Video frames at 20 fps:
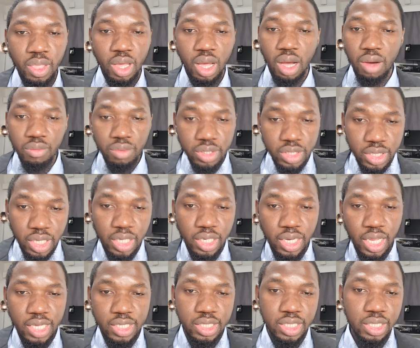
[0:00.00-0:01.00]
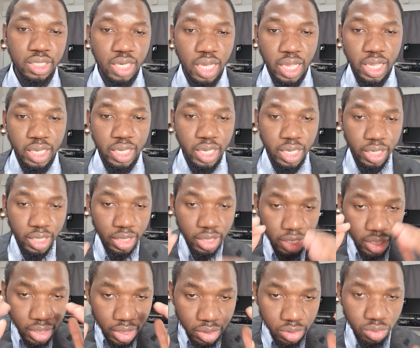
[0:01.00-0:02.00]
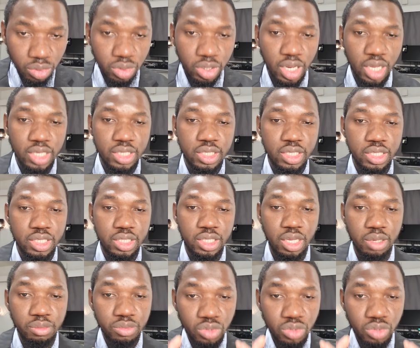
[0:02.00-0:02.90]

and we send that signal again into that system,